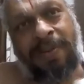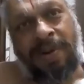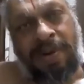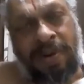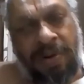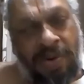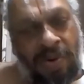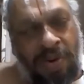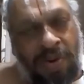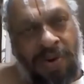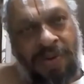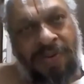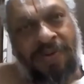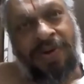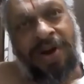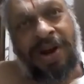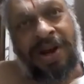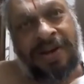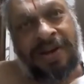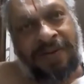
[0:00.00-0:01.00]

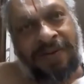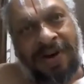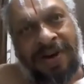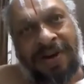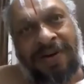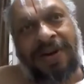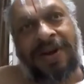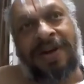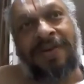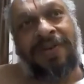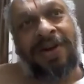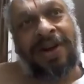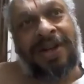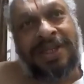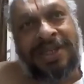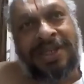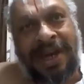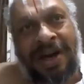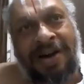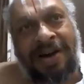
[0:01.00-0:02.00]
for the
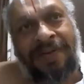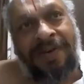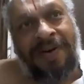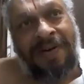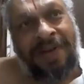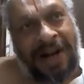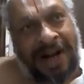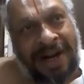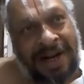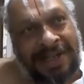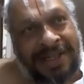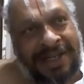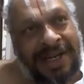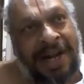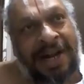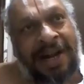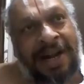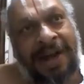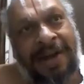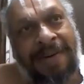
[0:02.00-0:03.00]
sake of our
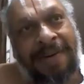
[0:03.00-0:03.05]
understanding.